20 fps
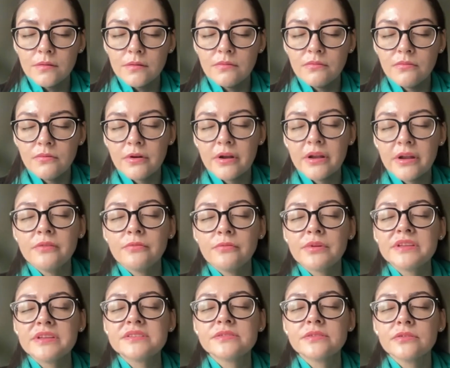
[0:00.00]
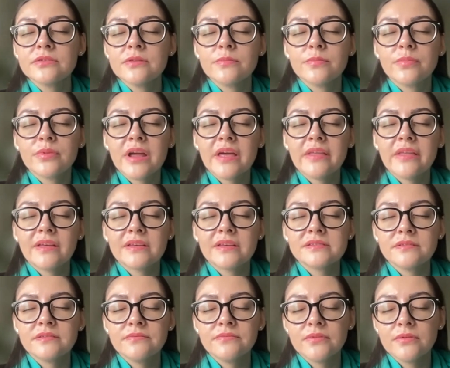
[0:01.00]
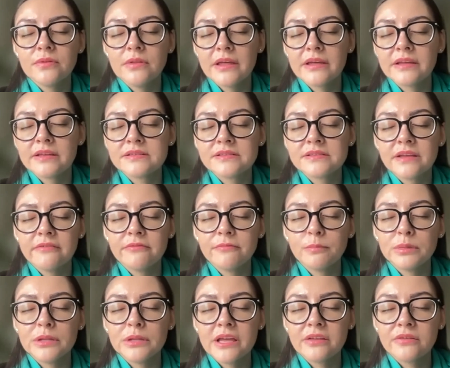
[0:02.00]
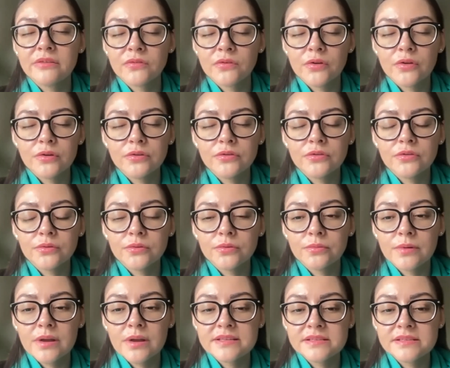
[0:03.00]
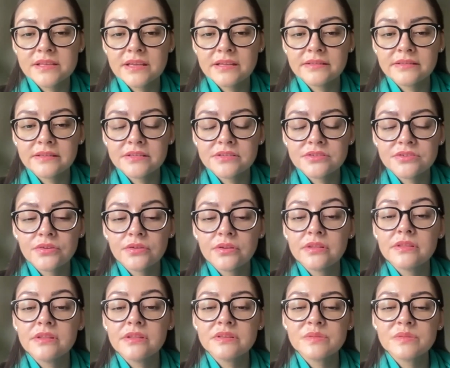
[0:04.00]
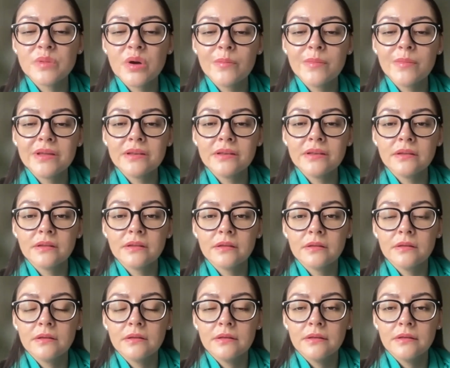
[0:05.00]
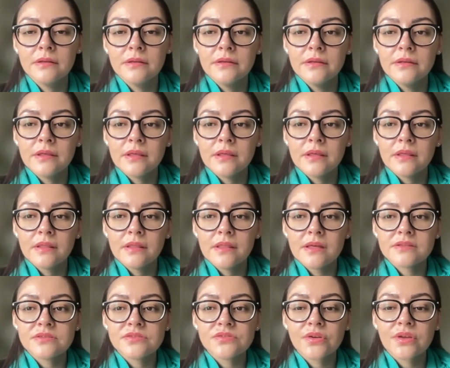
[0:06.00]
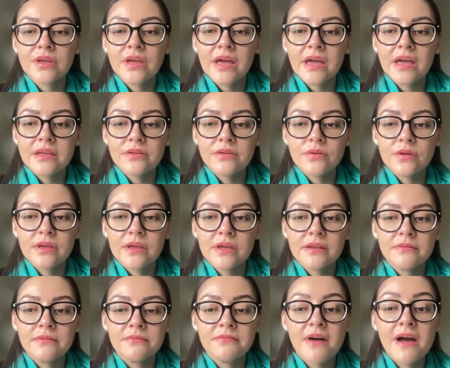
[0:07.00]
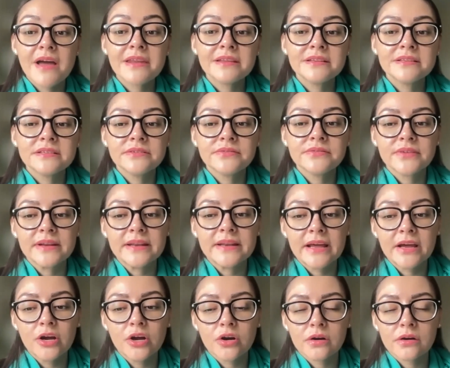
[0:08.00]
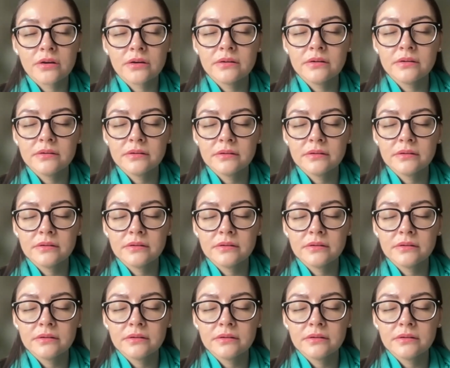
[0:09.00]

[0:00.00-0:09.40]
If for any reason the breath doesn't feel like a safe place for you to rest the attention in this moment, that's okay. You can find a different anchor.